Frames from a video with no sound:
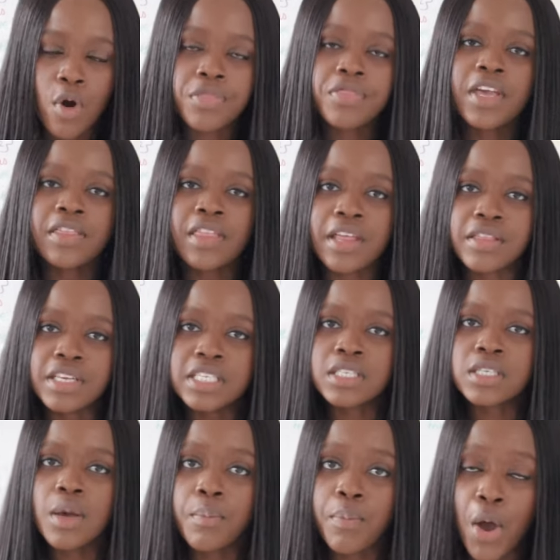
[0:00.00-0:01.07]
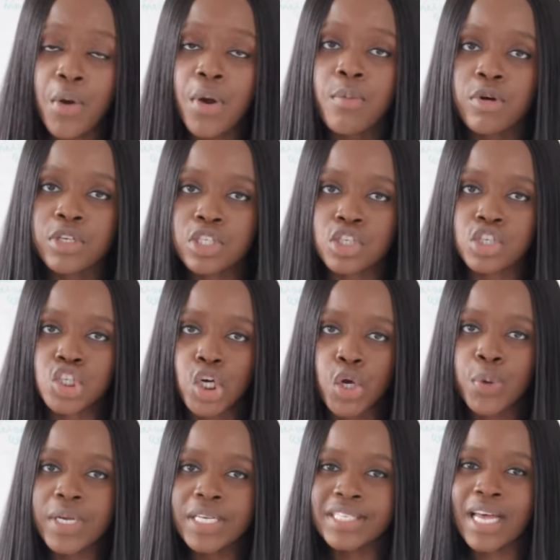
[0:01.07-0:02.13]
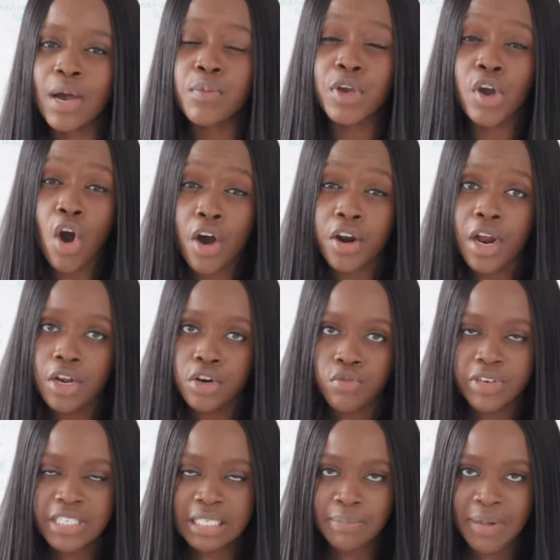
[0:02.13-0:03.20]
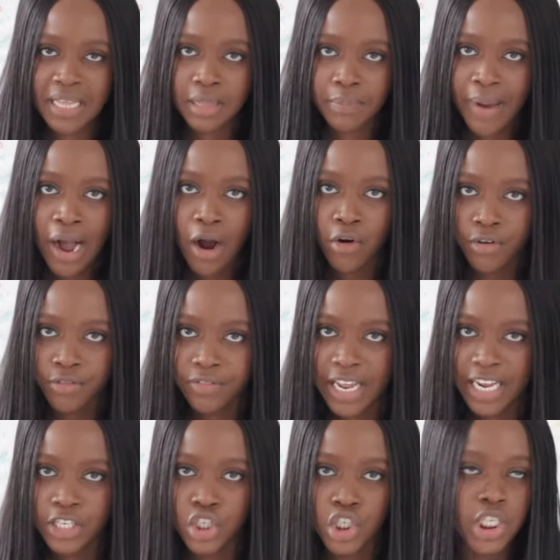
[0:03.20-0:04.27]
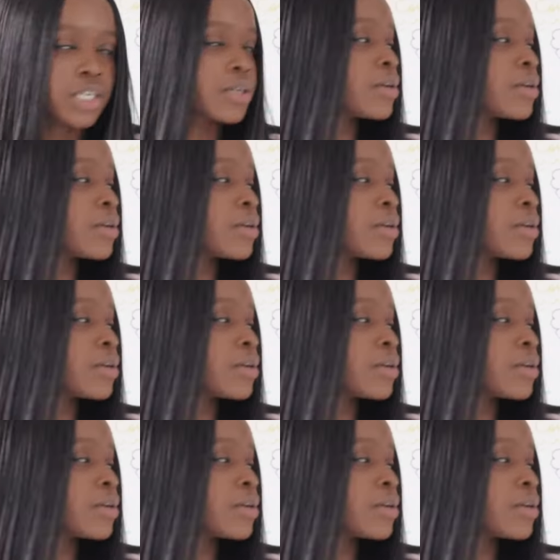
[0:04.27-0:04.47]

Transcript: one thing that this poem wants to show is that we can't underestimate the power of nature.